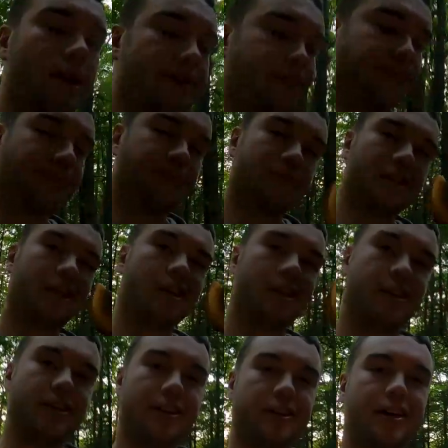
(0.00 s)
Mm.
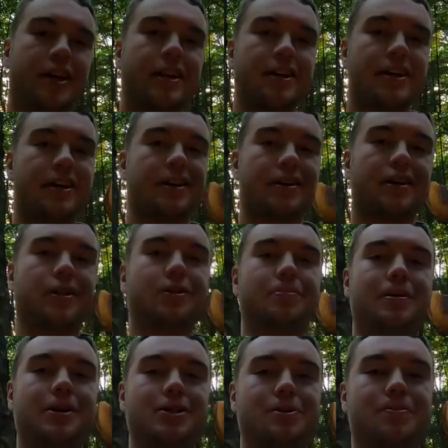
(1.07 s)
Yet again, another
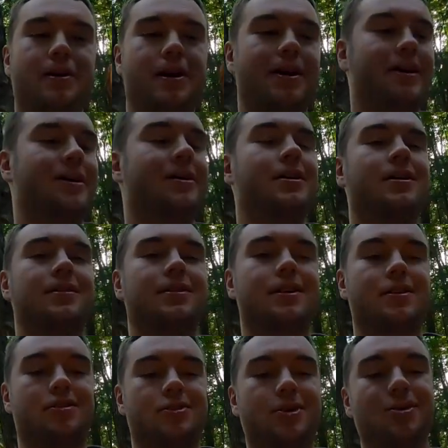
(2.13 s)
pudgy pie
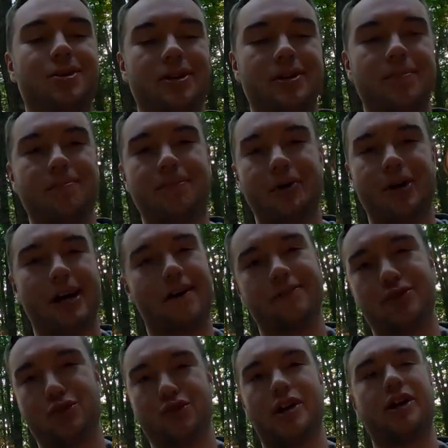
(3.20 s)
that is so good, you have
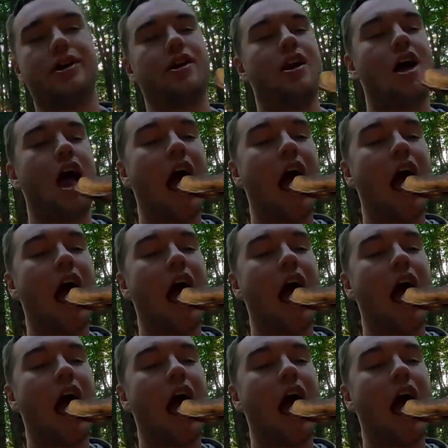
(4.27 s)
to try it.